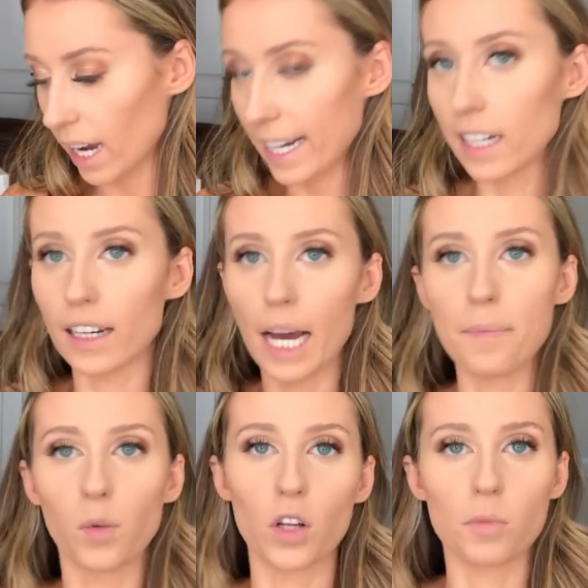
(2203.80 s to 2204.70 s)
I can,
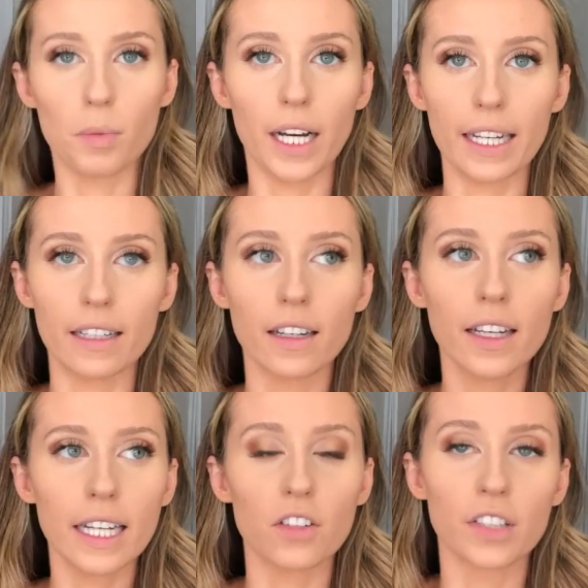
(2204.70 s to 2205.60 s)
I'm one of those people I can
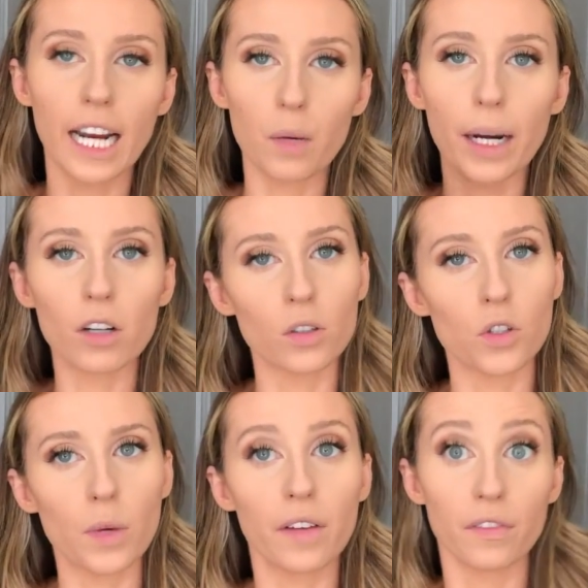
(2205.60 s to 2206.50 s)
either gain weight or
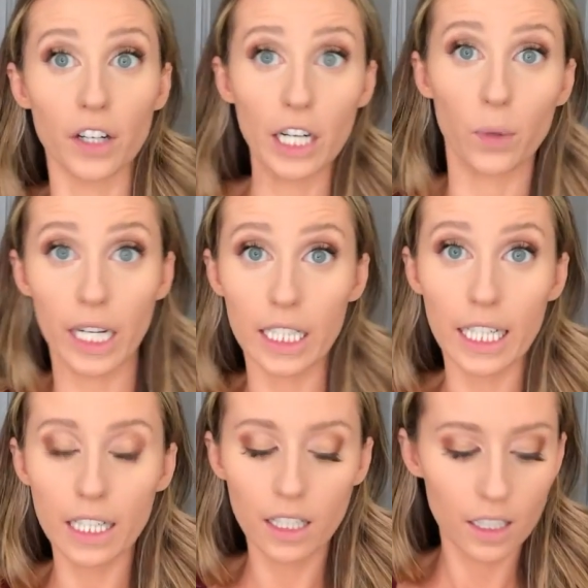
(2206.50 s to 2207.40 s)
lose weight very
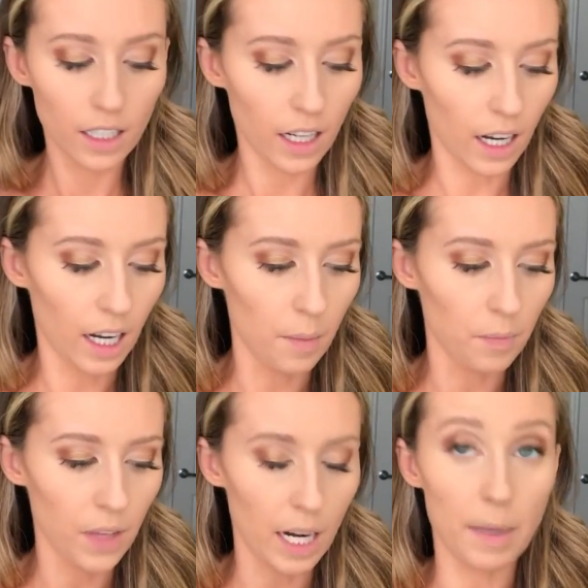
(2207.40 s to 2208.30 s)
quickly.
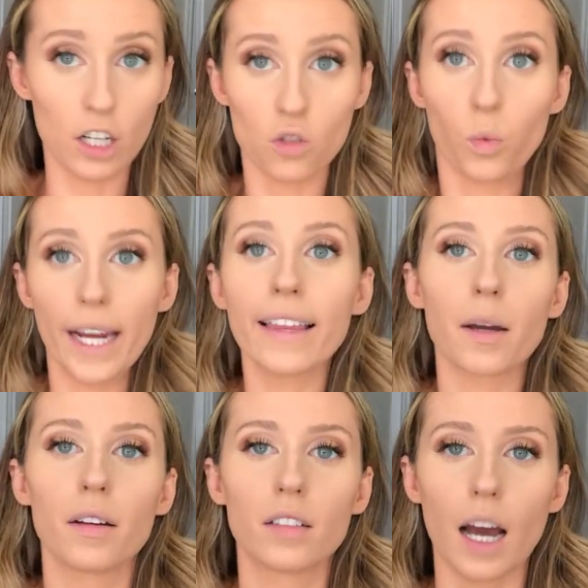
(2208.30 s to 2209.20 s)
Um, and I mean just weight,
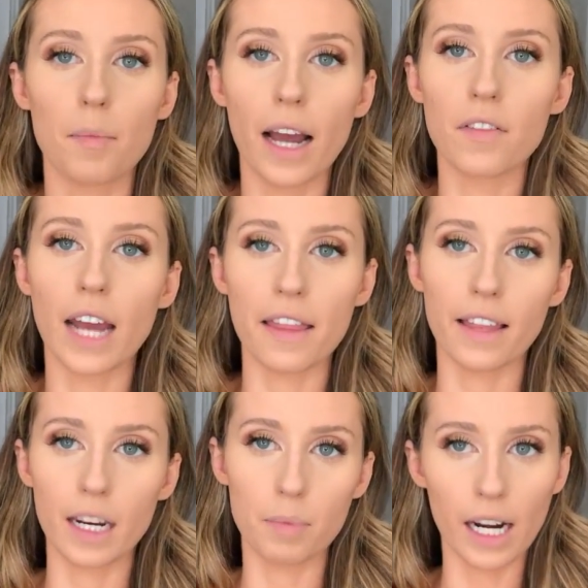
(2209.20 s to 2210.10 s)
like um, I have an
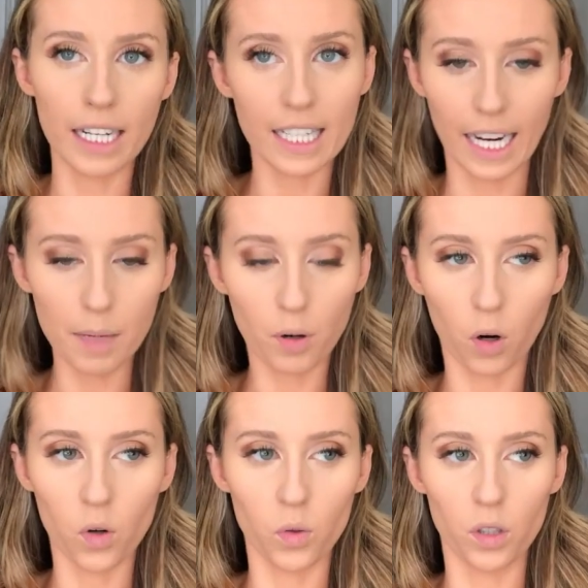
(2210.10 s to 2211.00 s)
athletic body type
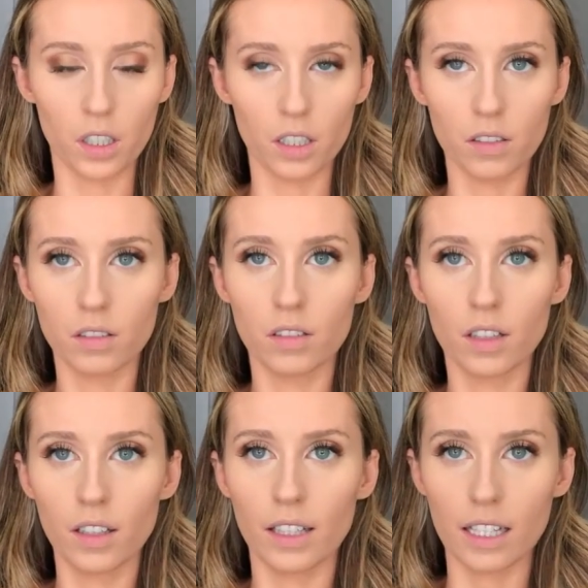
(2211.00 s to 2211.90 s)
or
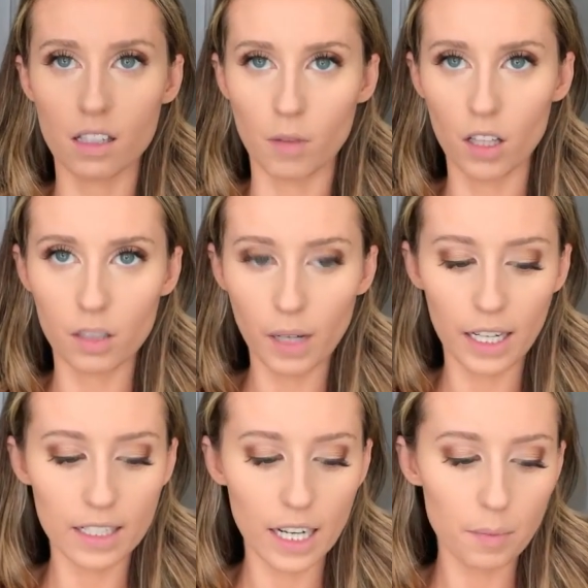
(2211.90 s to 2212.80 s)
like a smaller
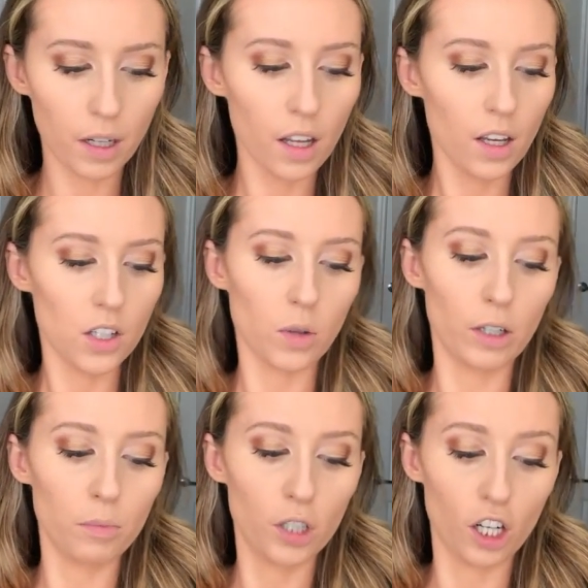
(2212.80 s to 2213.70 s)
body type. So I
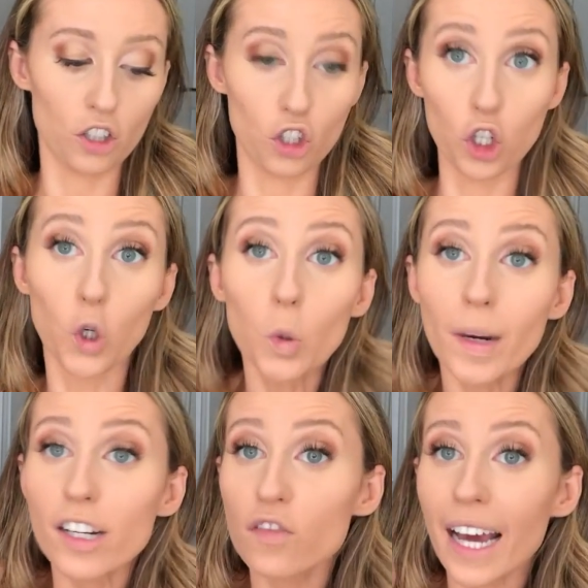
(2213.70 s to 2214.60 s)
don't put on too
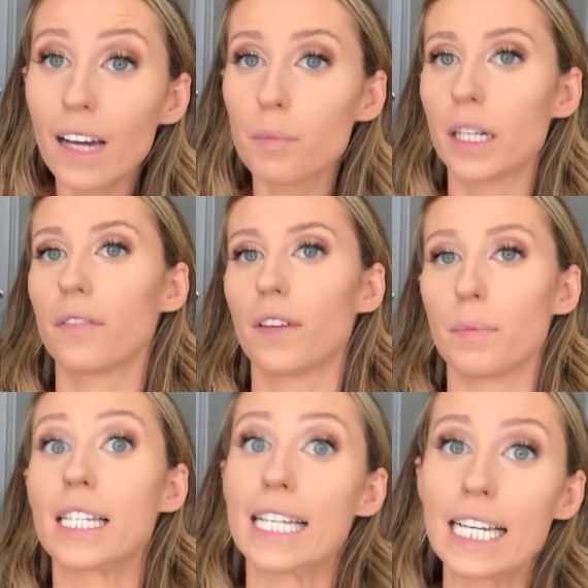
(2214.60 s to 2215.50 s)
much fat, but,
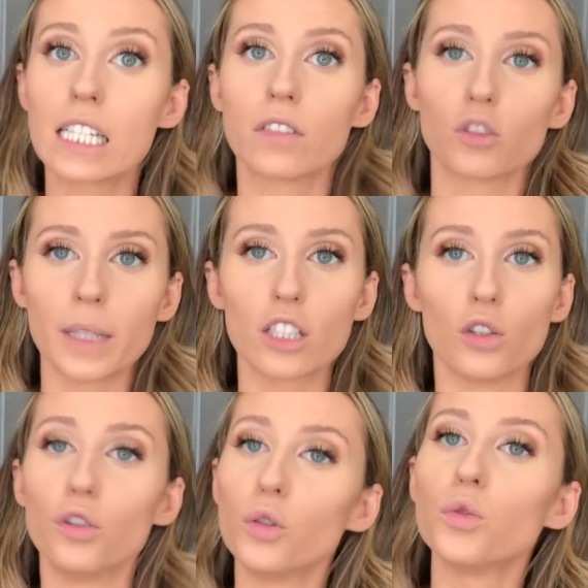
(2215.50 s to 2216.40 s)
but it's easy for me
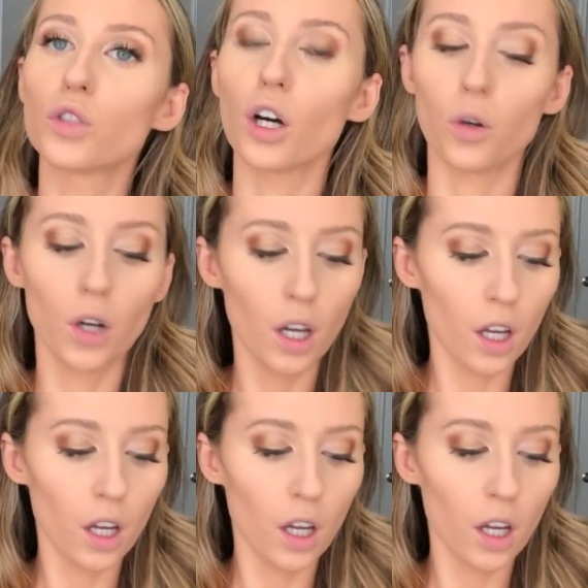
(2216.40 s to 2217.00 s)
to do so.